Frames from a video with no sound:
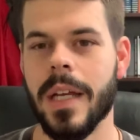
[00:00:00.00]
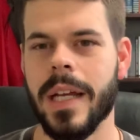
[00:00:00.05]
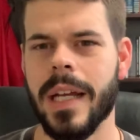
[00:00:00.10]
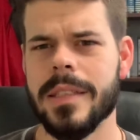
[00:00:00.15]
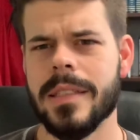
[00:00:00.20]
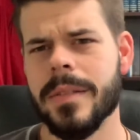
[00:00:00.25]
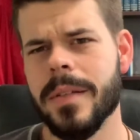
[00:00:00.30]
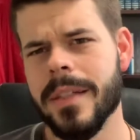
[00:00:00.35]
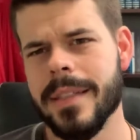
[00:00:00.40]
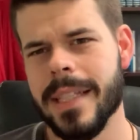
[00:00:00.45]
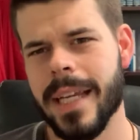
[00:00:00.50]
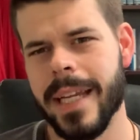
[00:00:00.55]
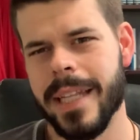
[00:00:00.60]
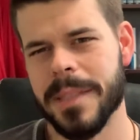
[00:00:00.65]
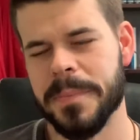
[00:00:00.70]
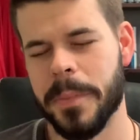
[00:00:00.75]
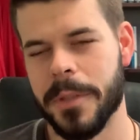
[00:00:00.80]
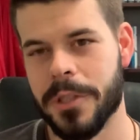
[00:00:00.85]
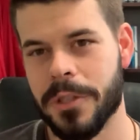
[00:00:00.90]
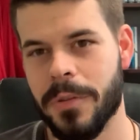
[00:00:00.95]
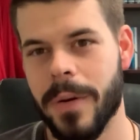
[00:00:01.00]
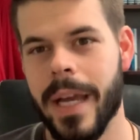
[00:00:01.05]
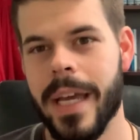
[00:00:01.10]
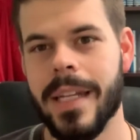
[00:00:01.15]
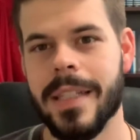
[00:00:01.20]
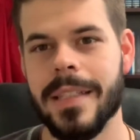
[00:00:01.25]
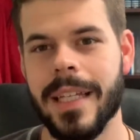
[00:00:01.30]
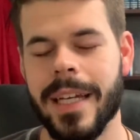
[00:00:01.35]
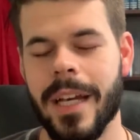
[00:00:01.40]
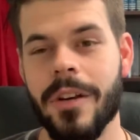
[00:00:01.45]
And sometimes that gets portrayed
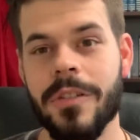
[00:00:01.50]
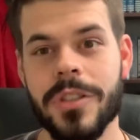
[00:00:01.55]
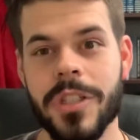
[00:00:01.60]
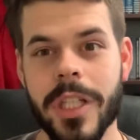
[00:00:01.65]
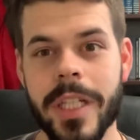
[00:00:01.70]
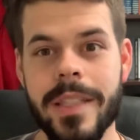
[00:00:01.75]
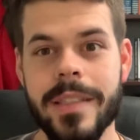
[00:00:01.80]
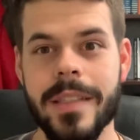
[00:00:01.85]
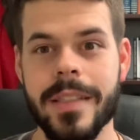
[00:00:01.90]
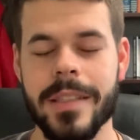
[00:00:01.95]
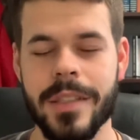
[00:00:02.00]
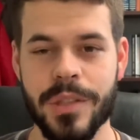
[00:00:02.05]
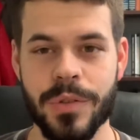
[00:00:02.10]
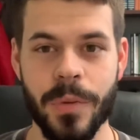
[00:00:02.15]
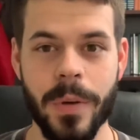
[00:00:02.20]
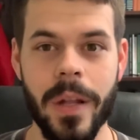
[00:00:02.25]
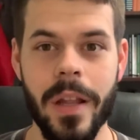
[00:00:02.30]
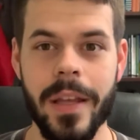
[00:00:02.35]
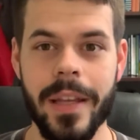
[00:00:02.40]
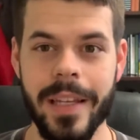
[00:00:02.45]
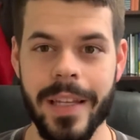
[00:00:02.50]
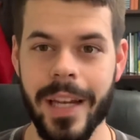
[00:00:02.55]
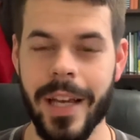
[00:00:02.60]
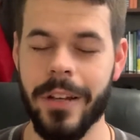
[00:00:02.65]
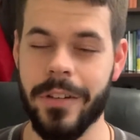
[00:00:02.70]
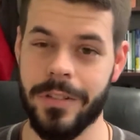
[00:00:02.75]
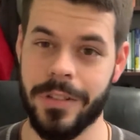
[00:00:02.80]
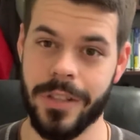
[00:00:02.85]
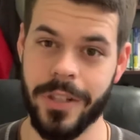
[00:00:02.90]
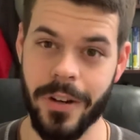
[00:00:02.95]
as like, oh, Jesus is really,
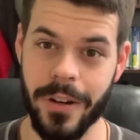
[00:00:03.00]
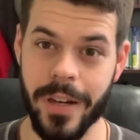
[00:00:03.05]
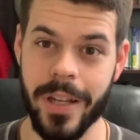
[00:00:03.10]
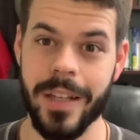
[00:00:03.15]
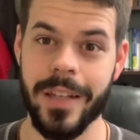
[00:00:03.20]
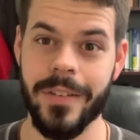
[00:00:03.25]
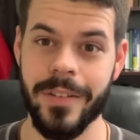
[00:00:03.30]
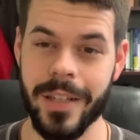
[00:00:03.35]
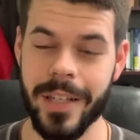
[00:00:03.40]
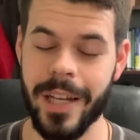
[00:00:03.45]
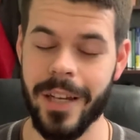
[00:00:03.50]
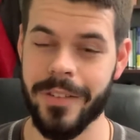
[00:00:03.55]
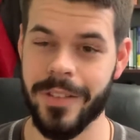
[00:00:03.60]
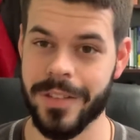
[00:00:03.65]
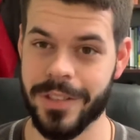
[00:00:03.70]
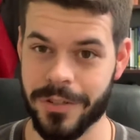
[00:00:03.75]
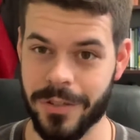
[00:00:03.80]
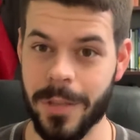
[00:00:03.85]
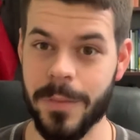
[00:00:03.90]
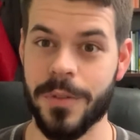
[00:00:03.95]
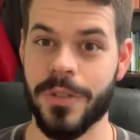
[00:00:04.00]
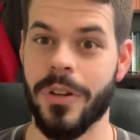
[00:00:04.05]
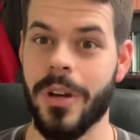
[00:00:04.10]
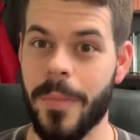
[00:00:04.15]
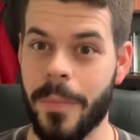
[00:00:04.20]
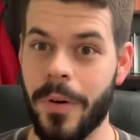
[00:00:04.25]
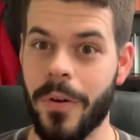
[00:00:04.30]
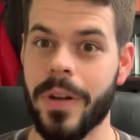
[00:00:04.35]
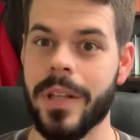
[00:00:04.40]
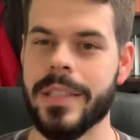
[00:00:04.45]
turning, the scripture
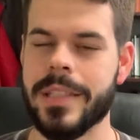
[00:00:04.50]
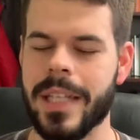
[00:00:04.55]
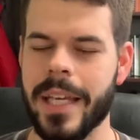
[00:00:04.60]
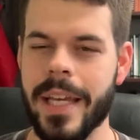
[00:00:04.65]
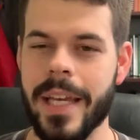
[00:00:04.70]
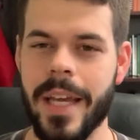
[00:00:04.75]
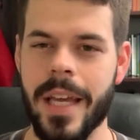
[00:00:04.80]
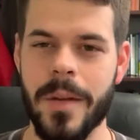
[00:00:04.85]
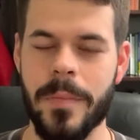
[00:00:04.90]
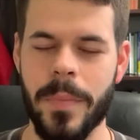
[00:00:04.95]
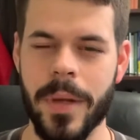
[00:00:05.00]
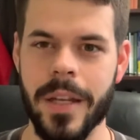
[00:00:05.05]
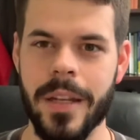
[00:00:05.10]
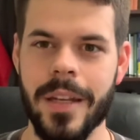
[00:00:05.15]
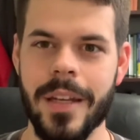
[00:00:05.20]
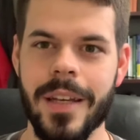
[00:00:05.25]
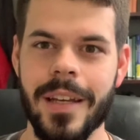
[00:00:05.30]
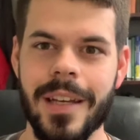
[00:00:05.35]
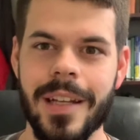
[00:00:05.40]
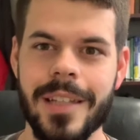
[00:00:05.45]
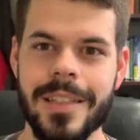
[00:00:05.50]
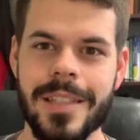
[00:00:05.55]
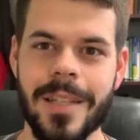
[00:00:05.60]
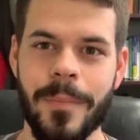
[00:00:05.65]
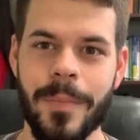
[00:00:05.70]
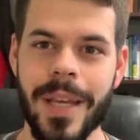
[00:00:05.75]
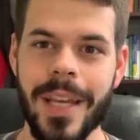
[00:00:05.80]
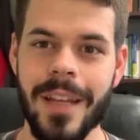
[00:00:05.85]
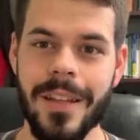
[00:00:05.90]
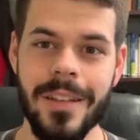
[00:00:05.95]
up on its head. But to
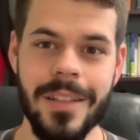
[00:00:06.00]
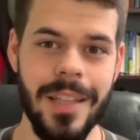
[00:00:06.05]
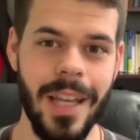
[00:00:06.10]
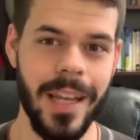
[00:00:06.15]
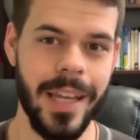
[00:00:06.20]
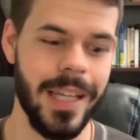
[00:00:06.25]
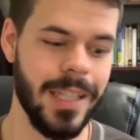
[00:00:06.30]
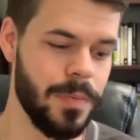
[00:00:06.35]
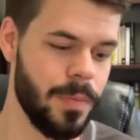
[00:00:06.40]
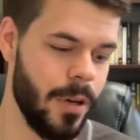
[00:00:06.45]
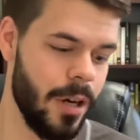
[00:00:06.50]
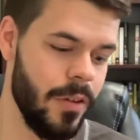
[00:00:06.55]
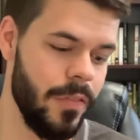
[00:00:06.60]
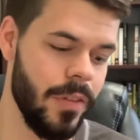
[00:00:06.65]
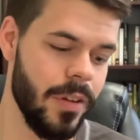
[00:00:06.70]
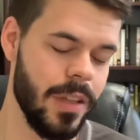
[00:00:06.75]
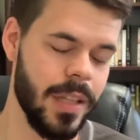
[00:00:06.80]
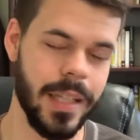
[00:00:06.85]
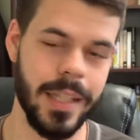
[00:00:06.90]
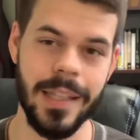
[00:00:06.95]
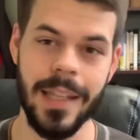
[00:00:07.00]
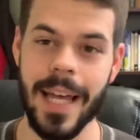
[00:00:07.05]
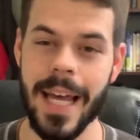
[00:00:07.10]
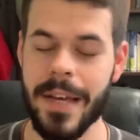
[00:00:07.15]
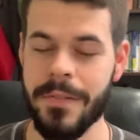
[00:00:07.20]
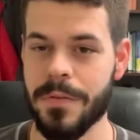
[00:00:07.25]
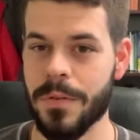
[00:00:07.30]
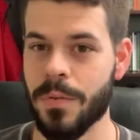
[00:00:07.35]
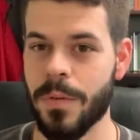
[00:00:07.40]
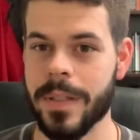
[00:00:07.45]
me, it looks like he's perfectly in
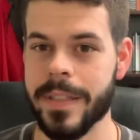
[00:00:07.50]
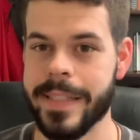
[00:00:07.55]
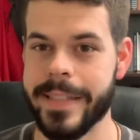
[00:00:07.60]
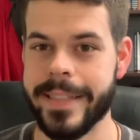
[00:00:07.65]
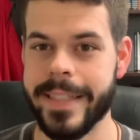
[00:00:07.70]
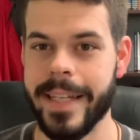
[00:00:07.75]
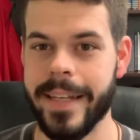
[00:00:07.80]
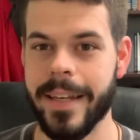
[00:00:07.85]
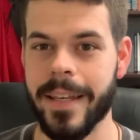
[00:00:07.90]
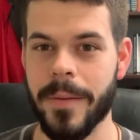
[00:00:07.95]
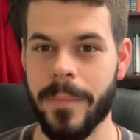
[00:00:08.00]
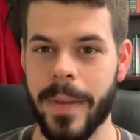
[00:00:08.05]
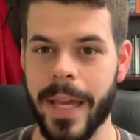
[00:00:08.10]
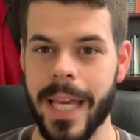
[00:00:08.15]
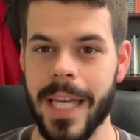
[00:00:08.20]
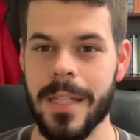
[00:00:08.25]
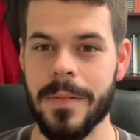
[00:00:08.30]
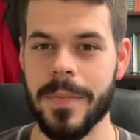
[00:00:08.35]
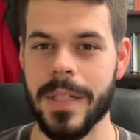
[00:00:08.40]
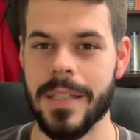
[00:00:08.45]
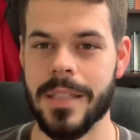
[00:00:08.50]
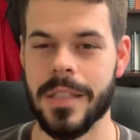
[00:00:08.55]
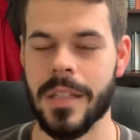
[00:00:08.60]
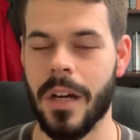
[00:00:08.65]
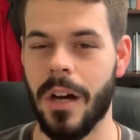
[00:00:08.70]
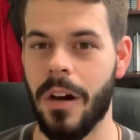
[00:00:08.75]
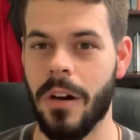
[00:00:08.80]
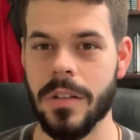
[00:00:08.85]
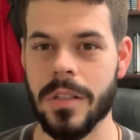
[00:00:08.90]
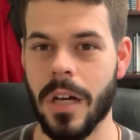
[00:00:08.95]
line with what the 10 Commandments
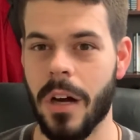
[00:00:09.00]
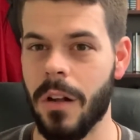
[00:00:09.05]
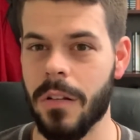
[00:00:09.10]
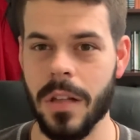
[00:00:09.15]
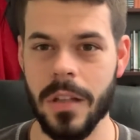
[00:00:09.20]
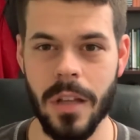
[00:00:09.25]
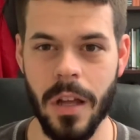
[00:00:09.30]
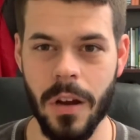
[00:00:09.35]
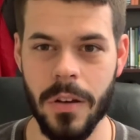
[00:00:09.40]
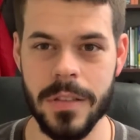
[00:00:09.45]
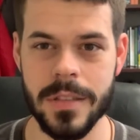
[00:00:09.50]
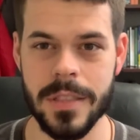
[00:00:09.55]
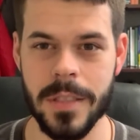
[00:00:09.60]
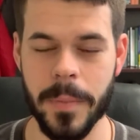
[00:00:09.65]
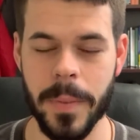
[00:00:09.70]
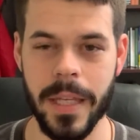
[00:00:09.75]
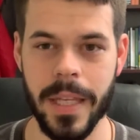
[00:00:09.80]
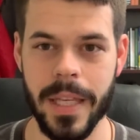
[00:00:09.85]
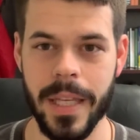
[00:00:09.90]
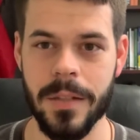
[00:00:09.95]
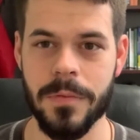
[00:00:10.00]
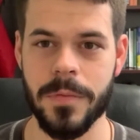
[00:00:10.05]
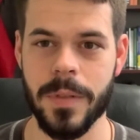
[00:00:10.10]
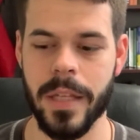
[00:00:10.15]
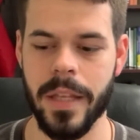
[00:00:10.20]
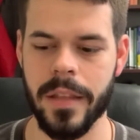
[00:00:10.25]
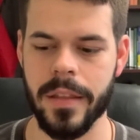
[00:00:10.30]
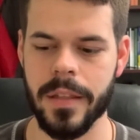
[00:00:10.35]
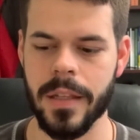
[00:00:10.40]
taught all along to begin with.